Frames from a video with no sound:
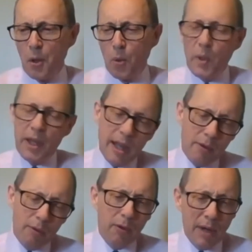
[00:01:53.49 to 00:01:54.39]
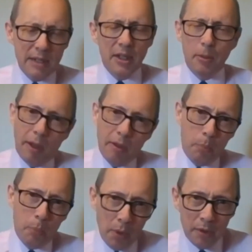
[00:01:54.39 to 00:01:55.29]
we hear a great deal about the
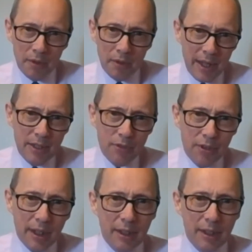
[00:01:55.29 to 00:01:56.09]
burden of aging,